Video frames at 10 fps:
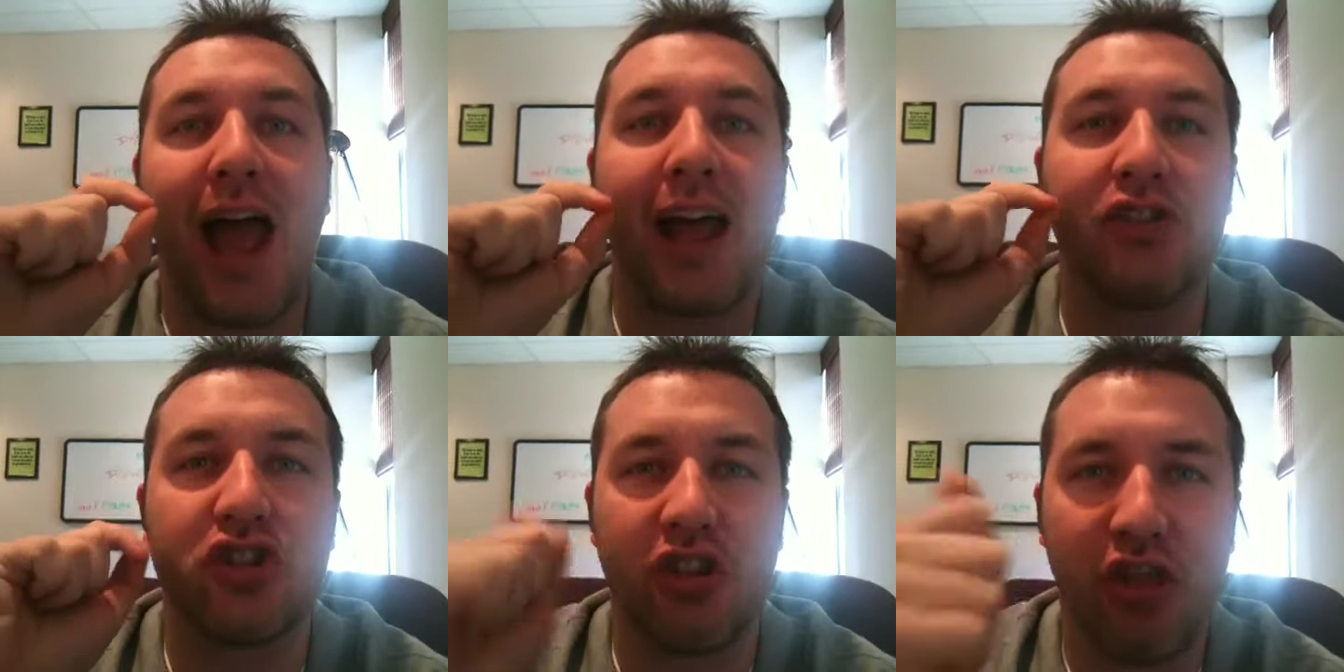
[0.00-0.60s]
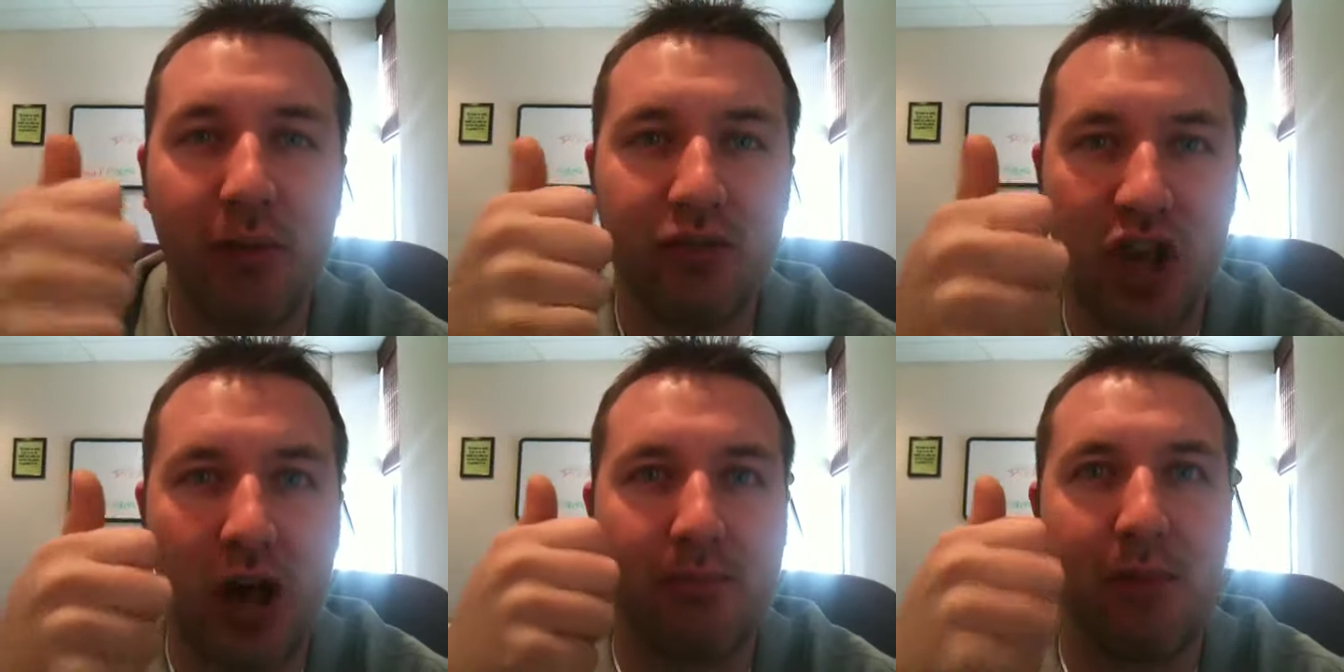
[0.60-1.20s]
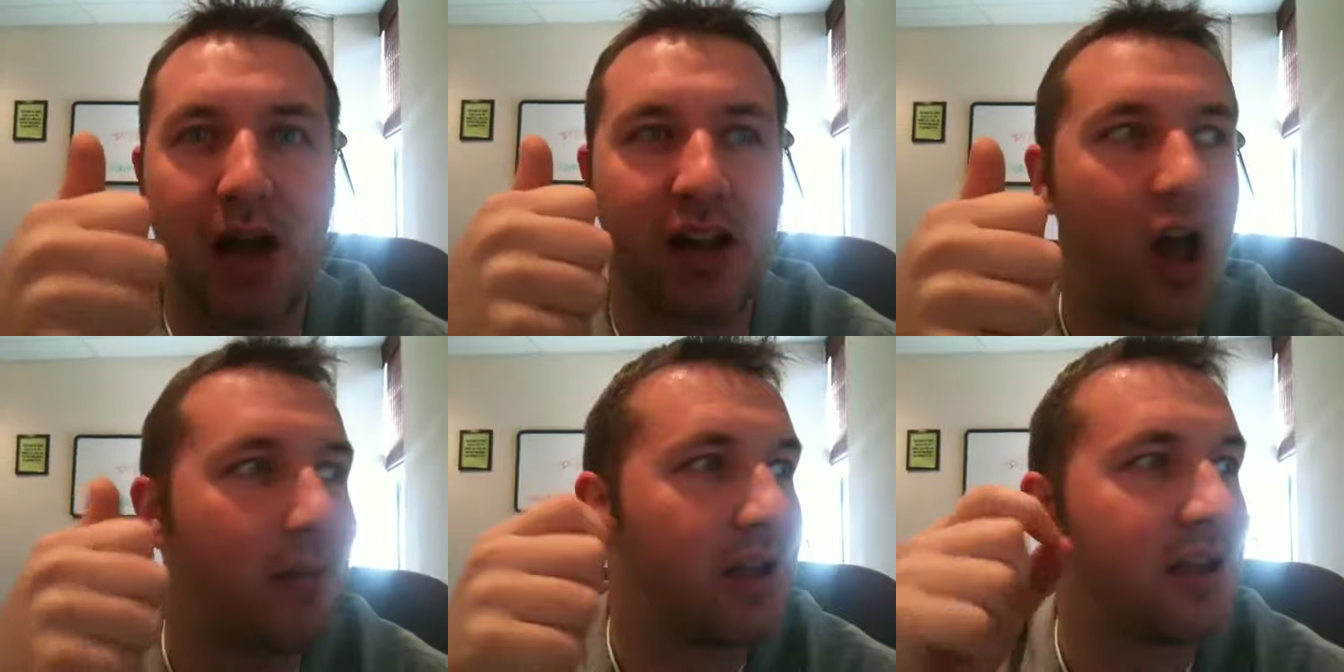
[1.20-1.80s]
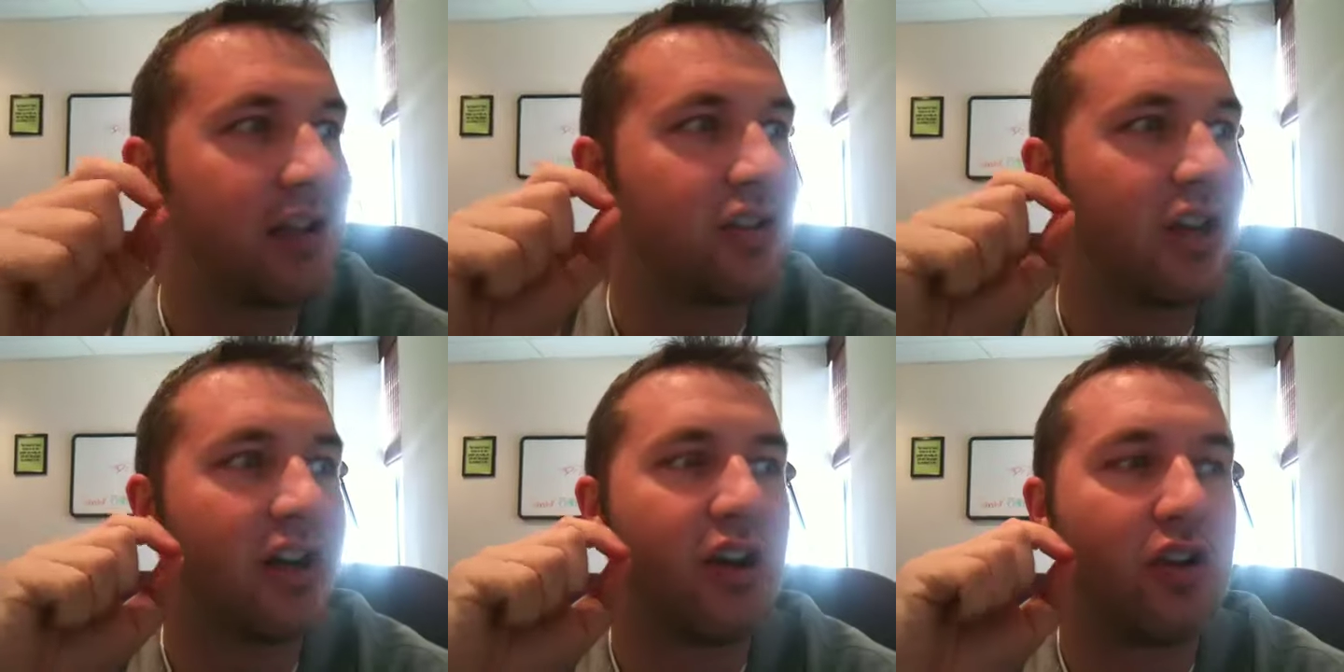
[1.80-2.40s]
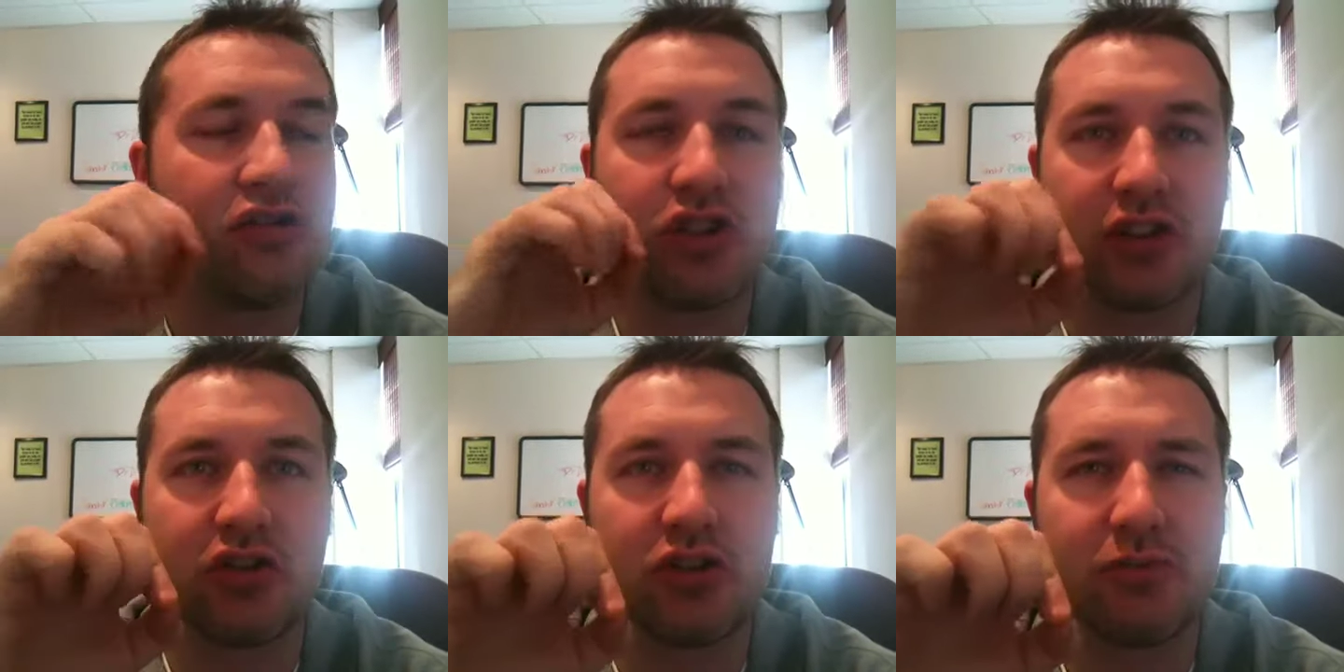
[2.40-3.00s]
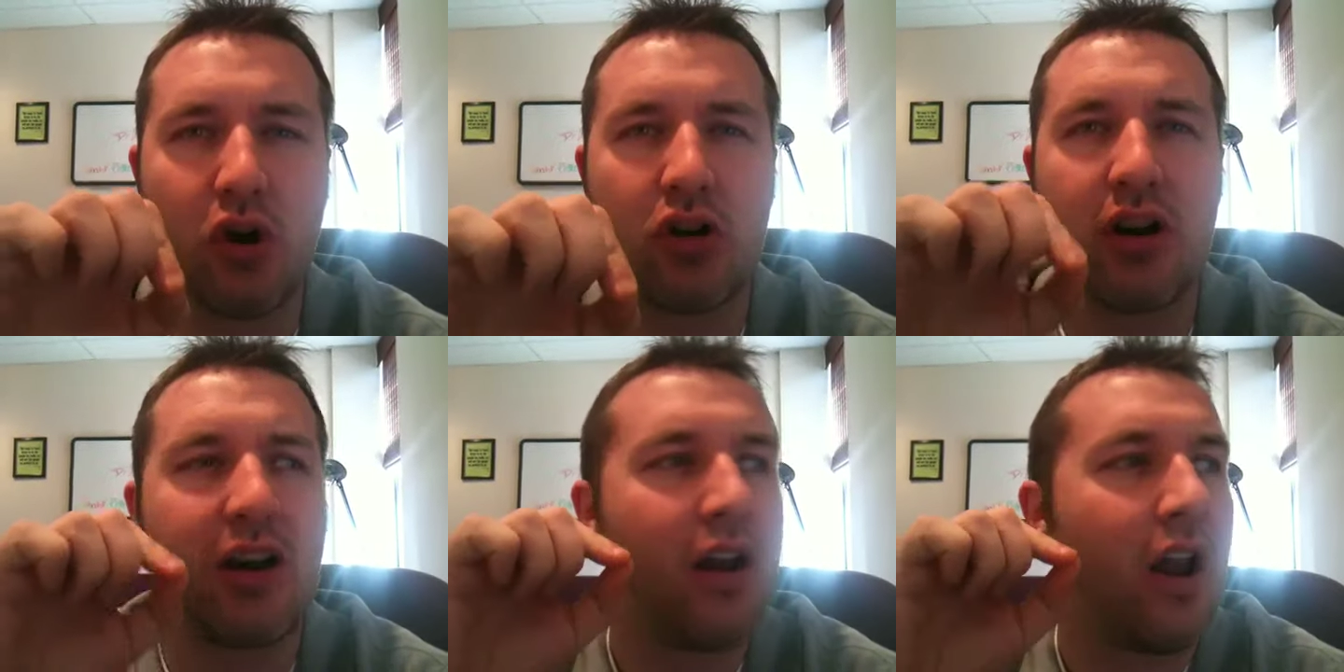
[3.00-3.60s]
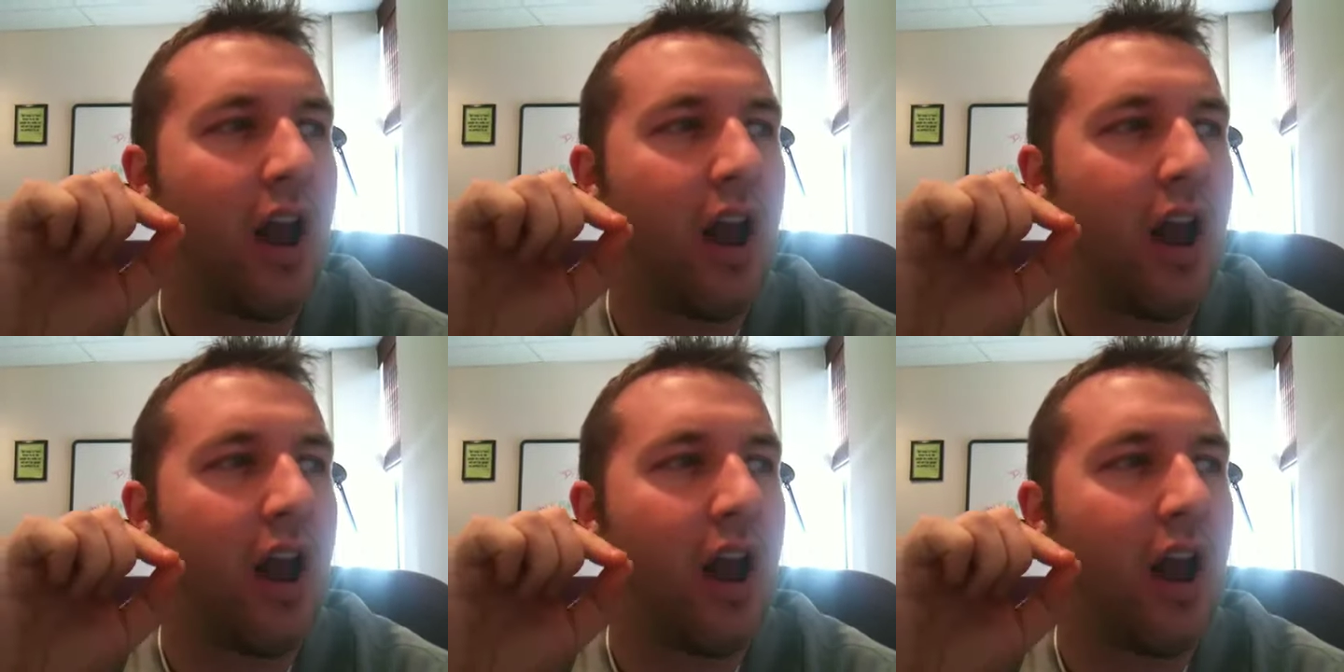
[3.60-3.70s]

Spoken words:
and just thumbs up my comment. It's under Jester Jim Mara,